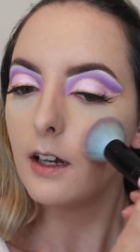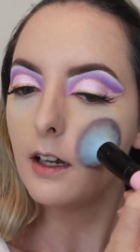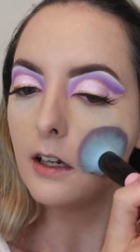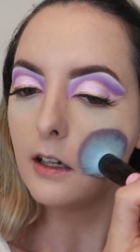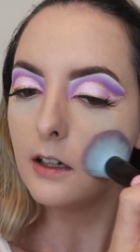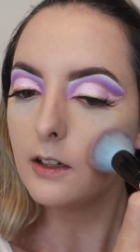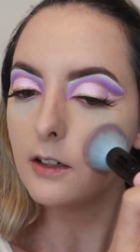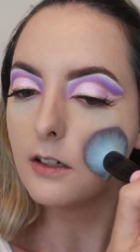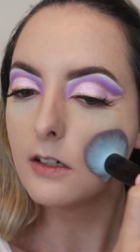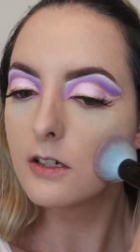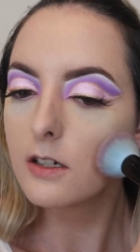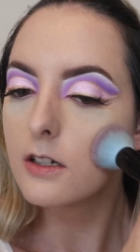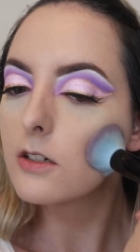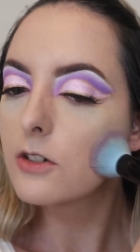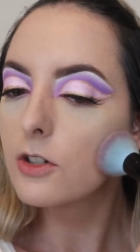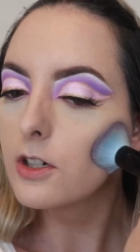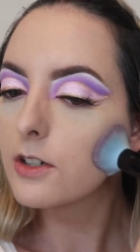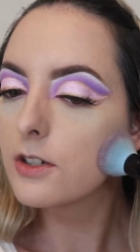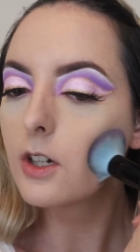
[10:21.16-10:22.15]
and
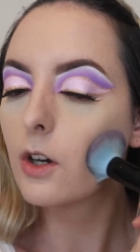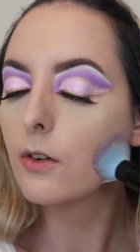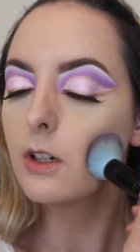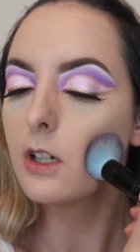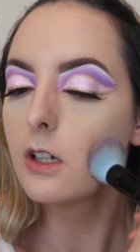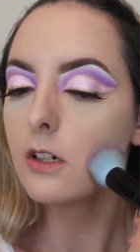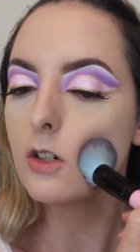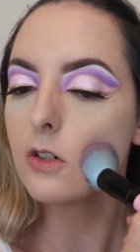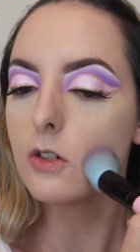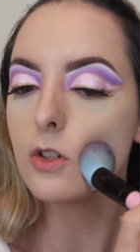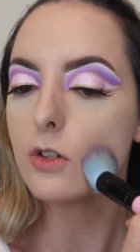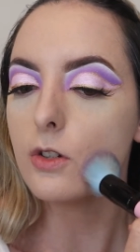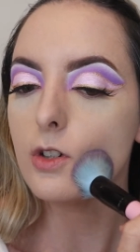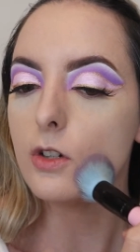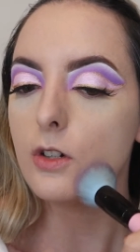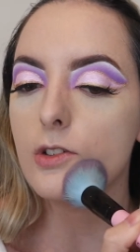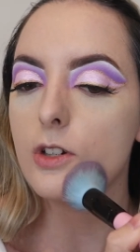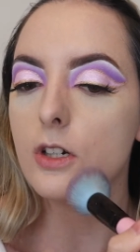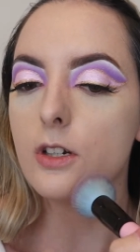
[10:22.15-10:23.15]
just going
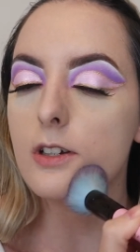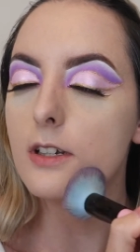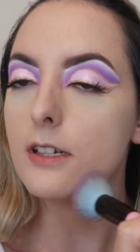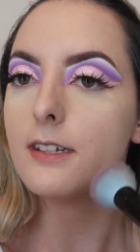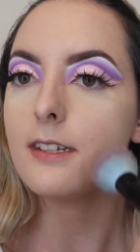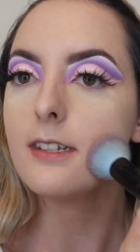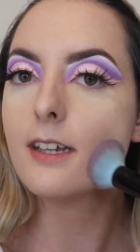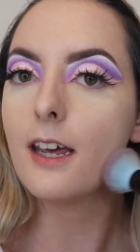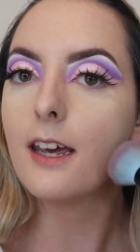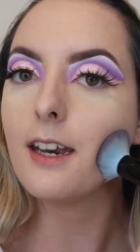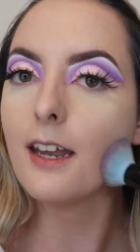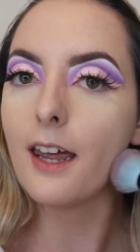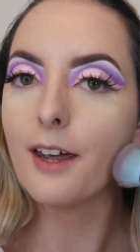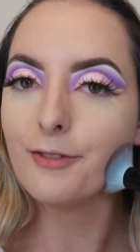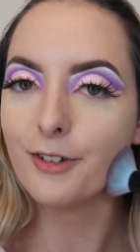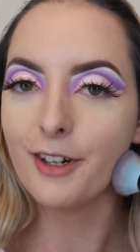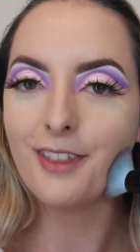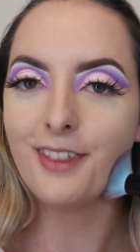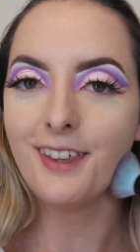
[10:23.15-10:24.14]
to set
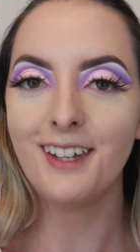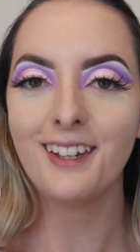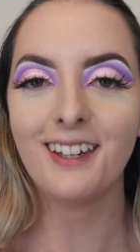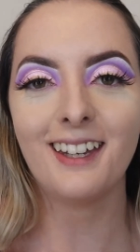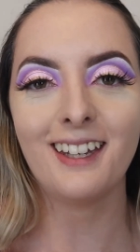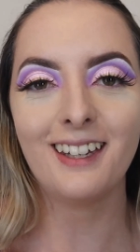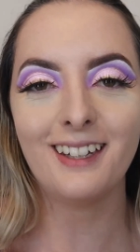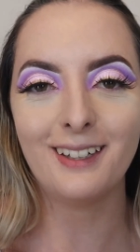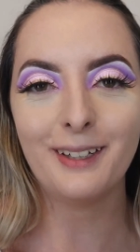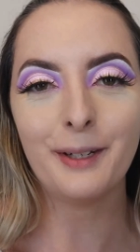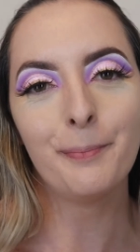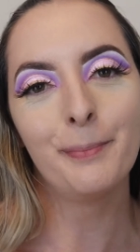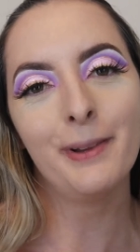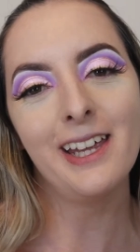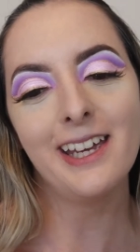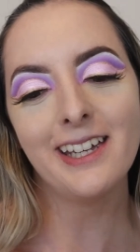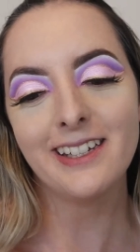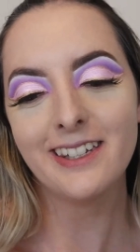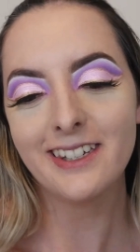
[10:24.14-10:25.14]
everything in
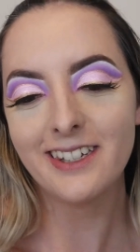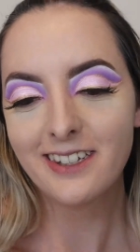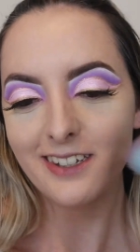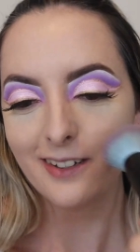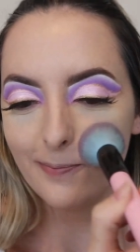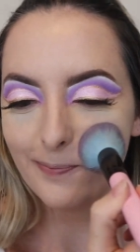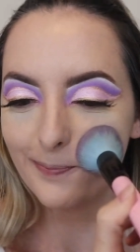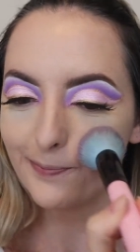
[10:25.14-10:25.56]
place.